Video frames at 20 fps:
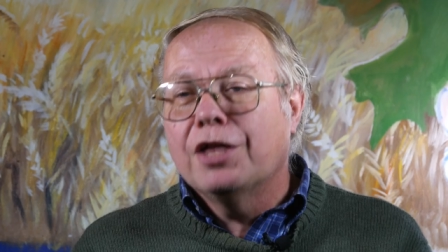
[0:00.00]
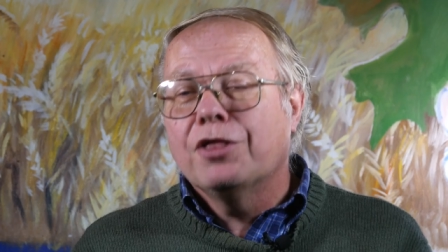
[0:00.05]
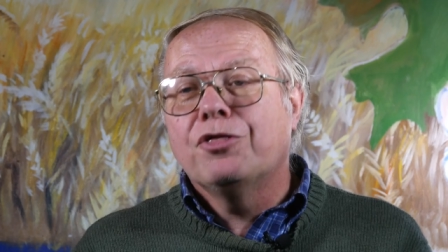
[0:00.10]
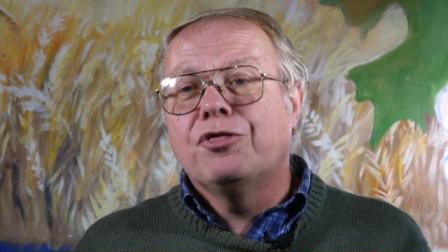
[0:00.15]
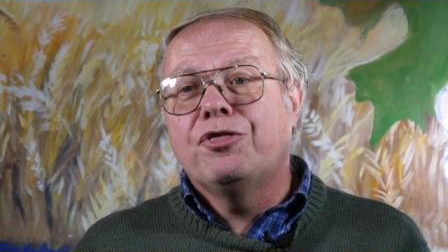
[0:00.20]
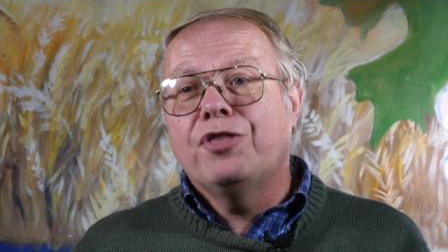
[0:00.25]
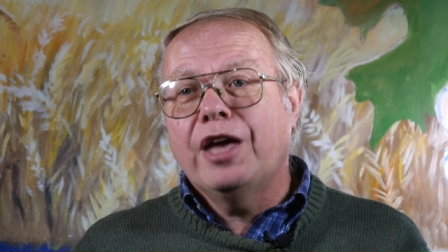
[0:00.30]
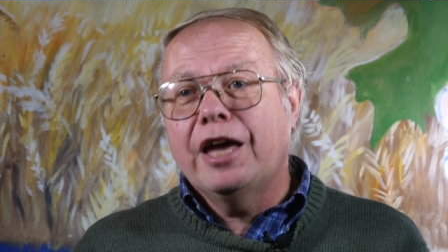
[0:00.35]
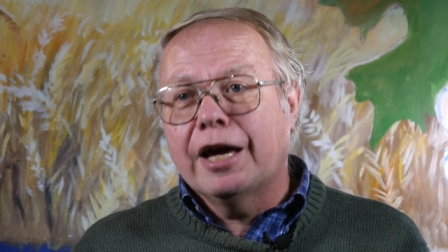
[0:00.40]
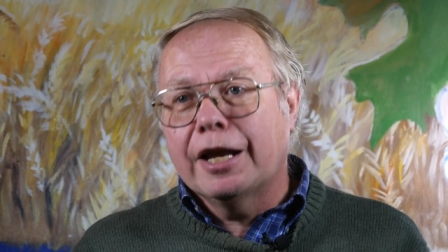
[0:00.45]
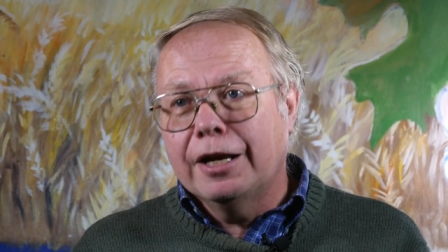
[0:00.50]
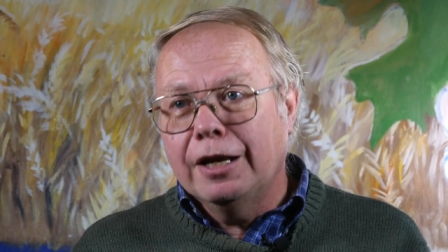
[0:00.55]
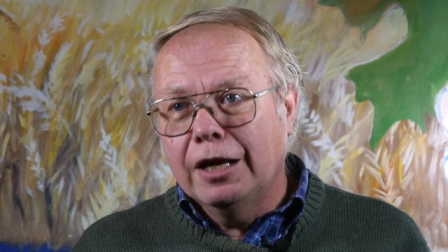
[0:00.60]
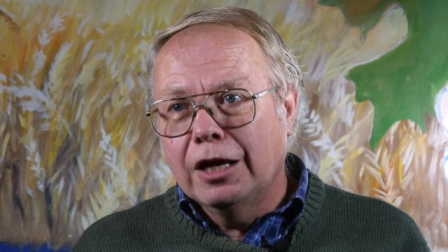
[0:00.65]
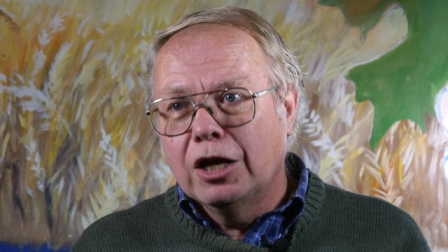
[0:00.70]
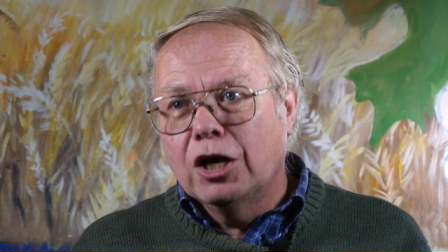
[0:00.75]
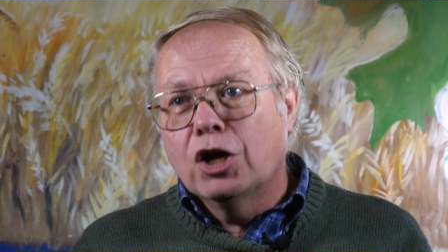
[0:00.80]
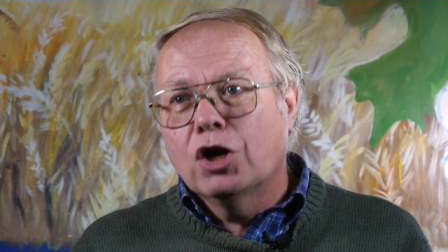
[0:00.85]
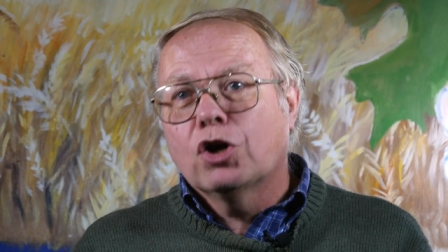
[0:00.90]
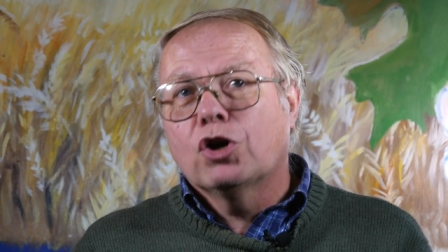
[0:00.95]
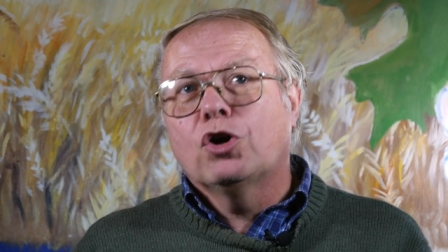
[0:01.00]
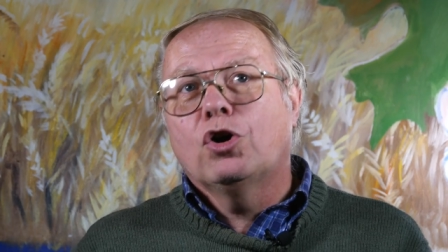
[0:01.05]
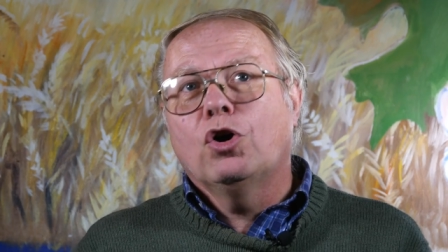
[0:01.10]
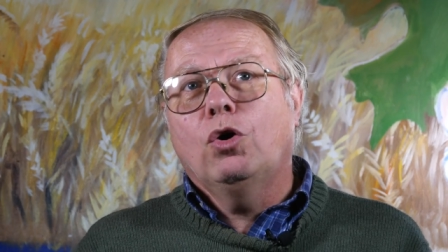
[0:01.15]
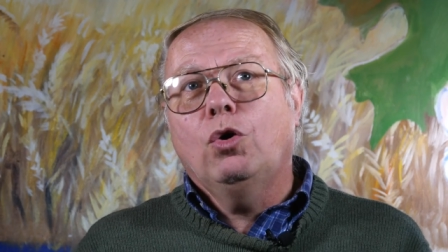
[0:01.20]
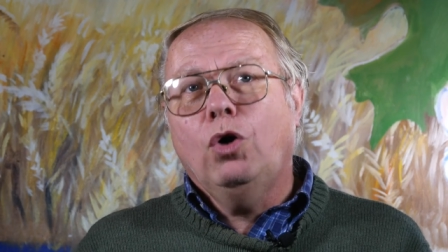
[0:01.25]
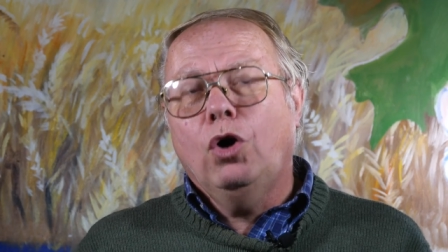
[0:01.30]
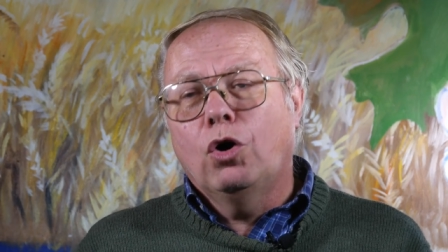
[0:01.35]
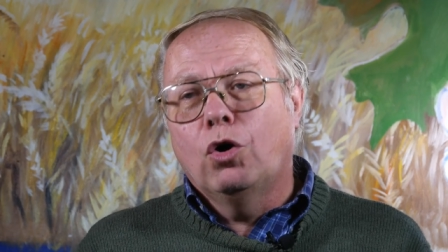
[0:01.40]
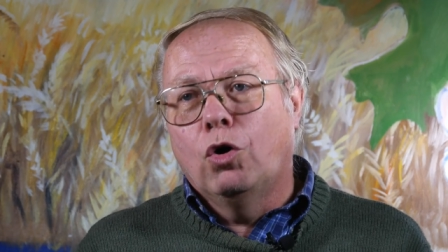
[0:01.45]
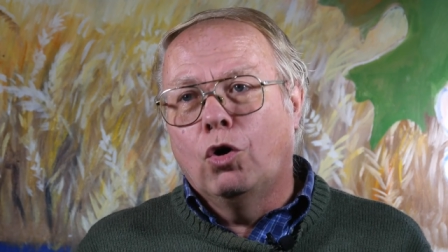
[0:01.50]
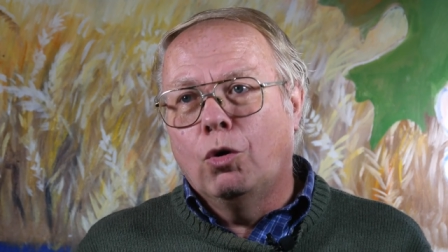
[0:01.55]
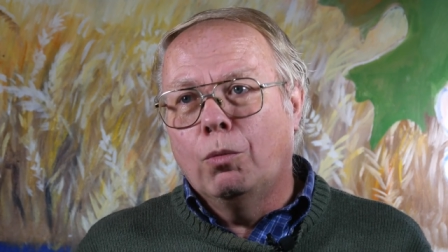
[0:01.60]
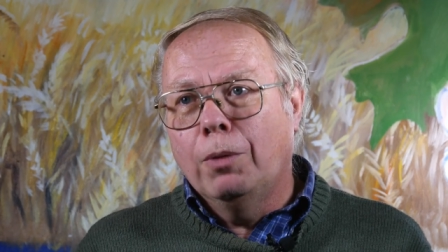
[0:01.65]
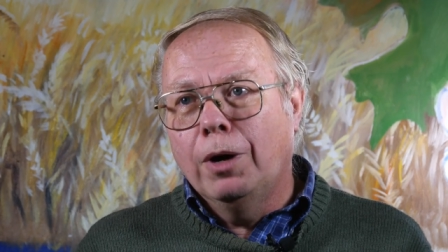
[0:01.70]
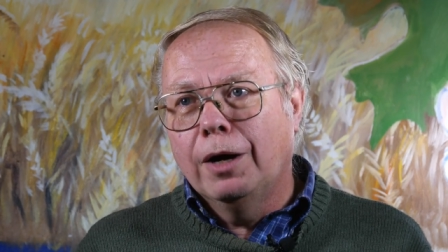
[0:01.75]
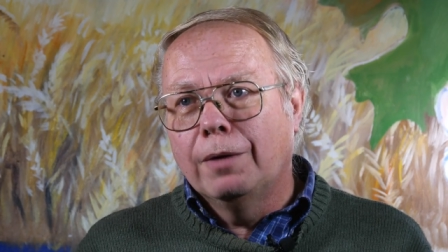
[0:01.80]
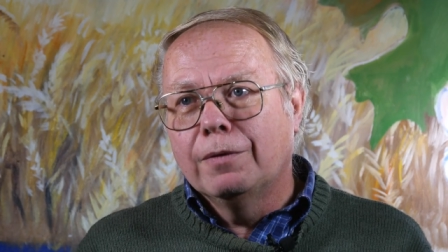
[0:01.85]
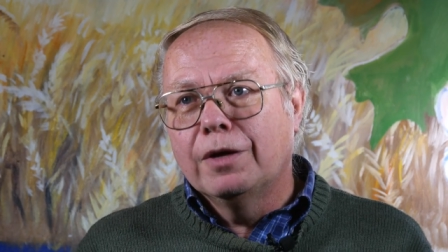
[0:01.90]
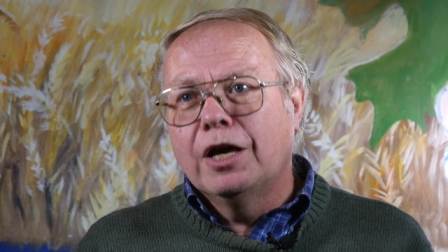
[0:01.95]
then go
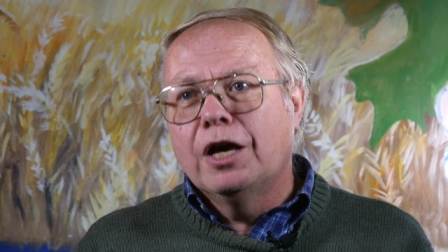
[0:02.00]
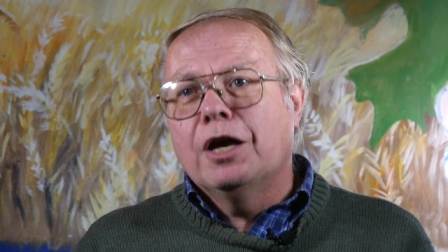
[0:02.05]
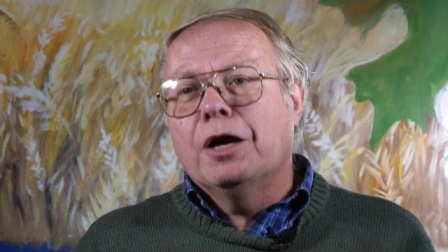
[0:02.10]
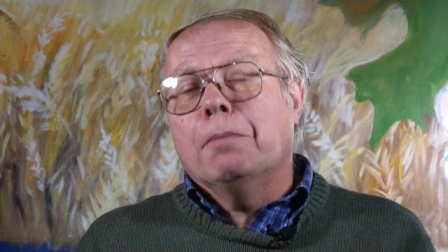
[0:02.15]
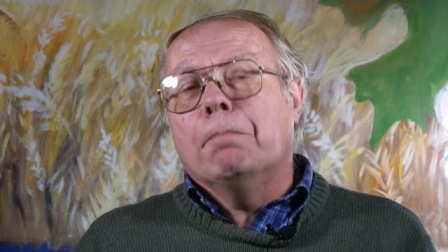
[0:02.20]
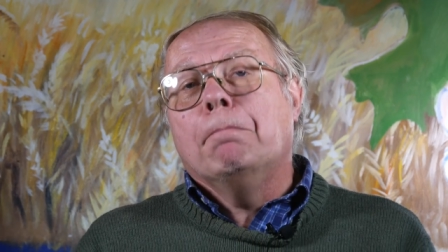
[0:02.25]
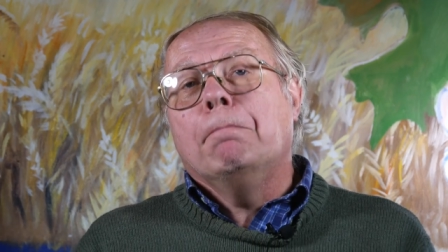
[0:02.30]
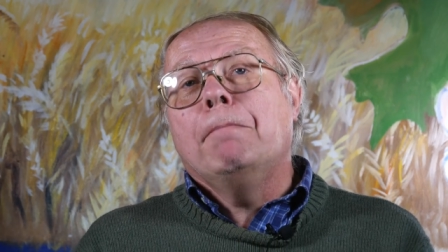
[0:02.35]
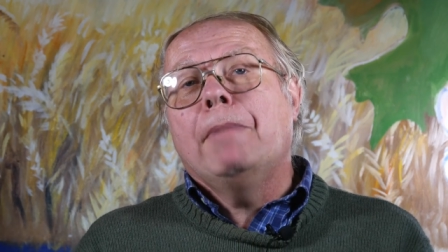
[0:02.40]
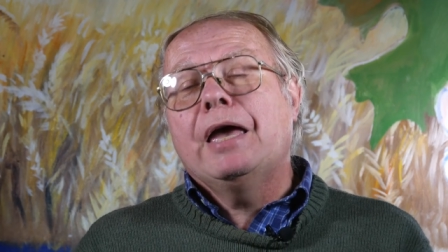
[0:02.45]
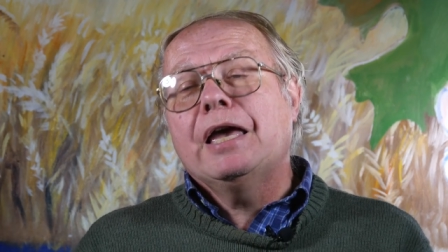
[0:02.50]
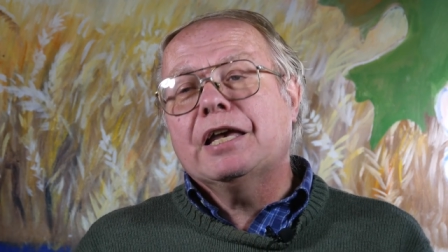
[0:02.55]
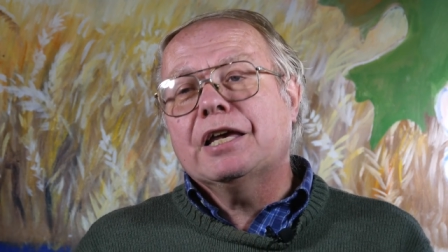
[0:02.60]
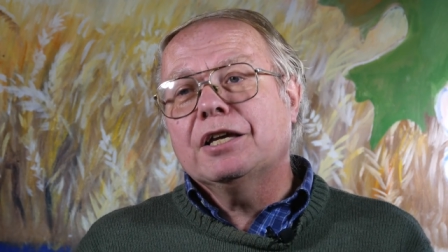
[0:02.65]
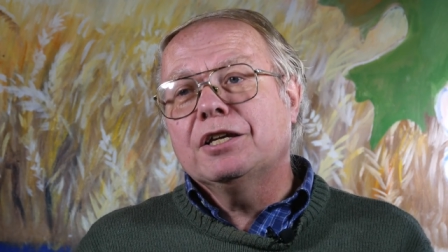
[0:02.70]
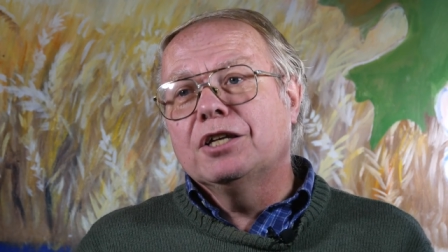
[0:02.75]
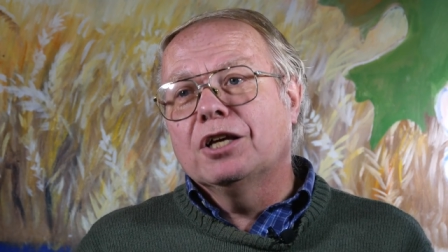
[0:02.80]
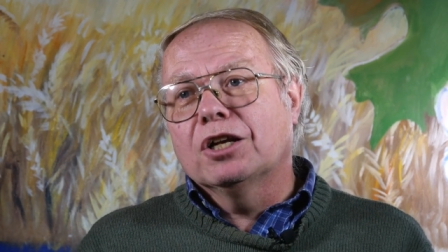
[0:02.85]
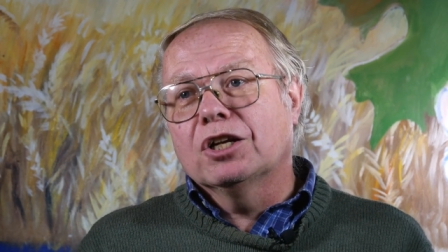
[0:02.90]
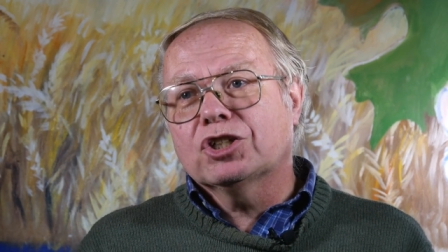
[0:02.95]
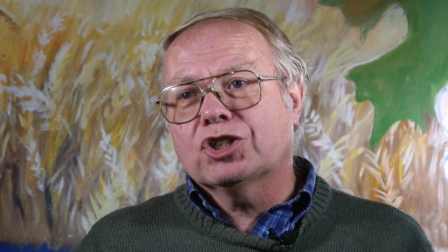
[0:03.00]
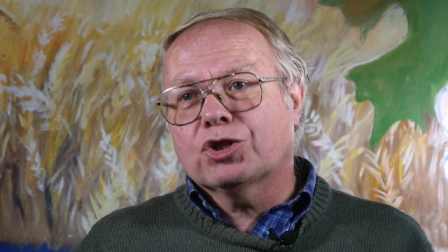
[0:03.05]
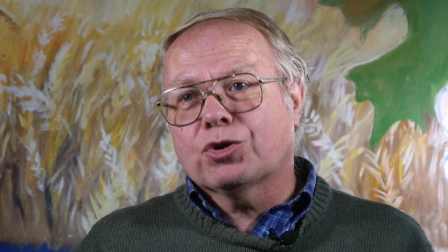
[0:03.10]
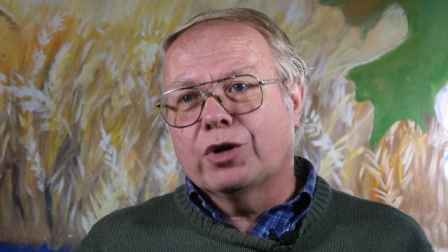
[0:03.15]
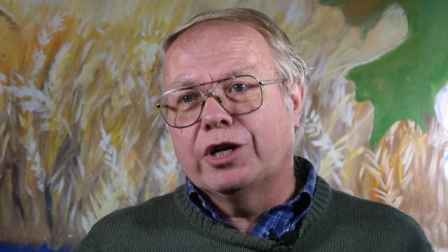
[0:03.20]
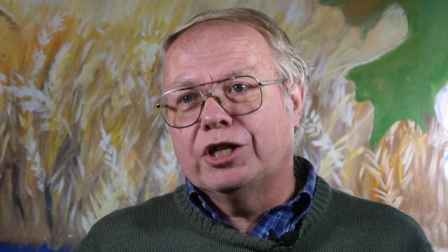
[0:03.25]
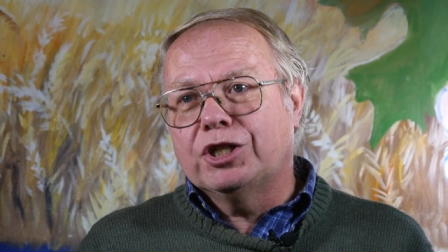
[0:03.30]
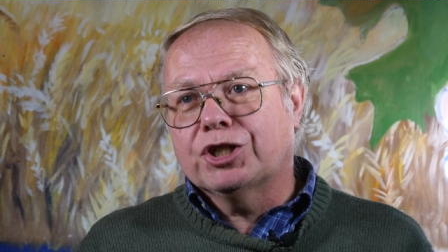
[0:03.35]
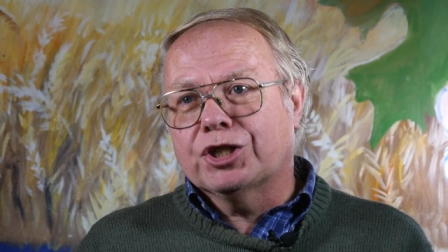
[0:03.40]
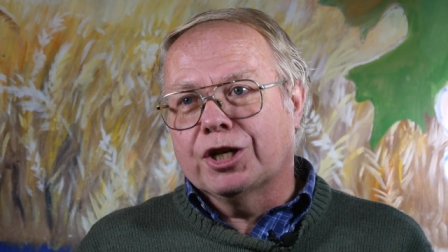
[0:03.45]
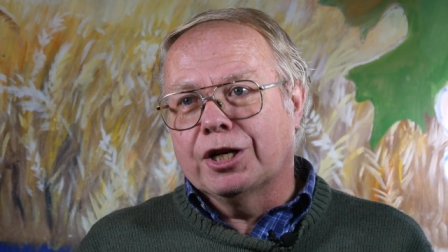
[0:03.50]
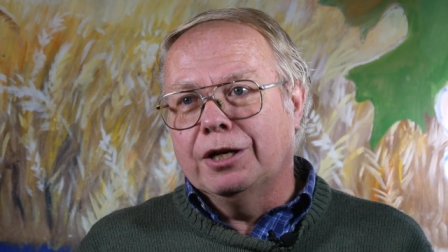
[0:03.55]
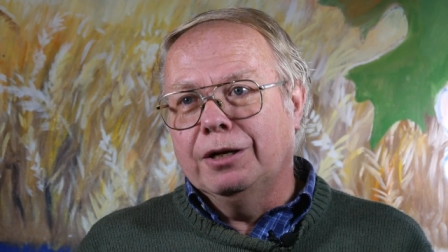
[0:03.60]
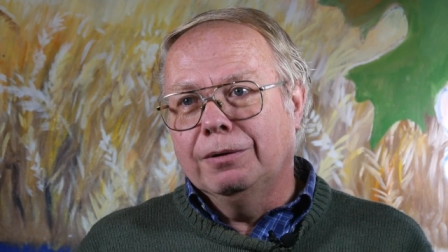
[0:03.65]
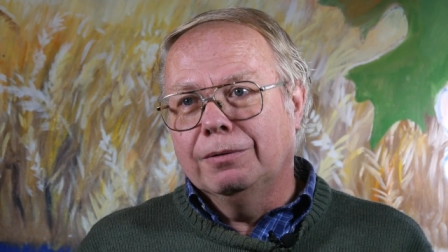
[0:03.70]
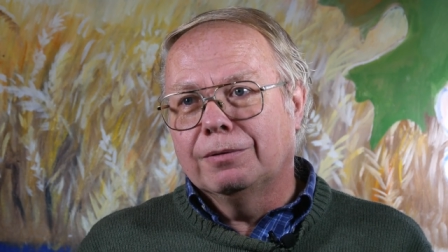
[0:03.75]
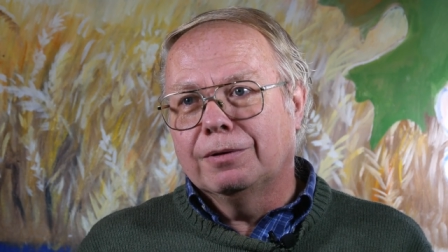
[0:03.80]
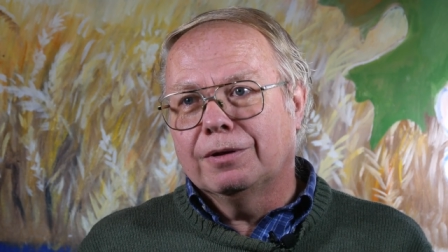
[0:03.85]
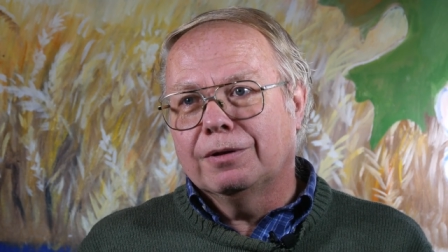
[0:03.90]
home make an illustration